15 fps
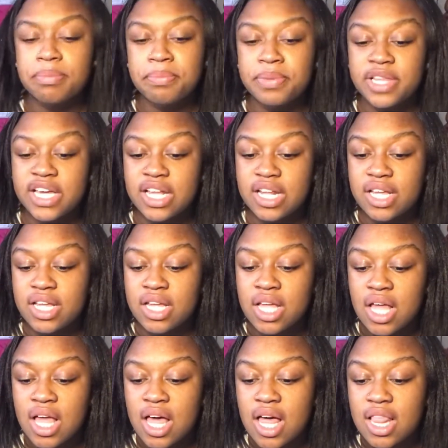Bleeding
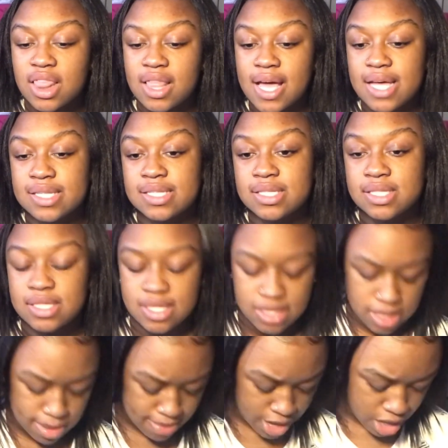lasted
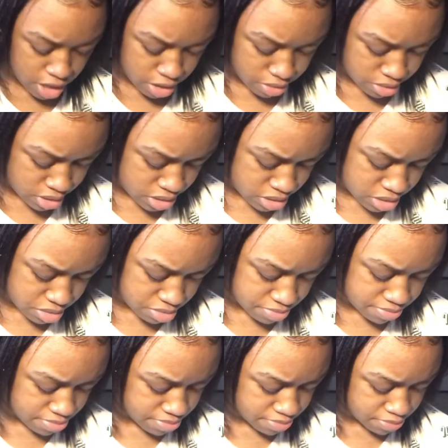about
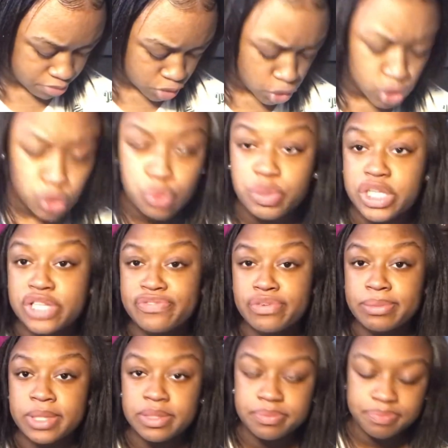2 weeks for me,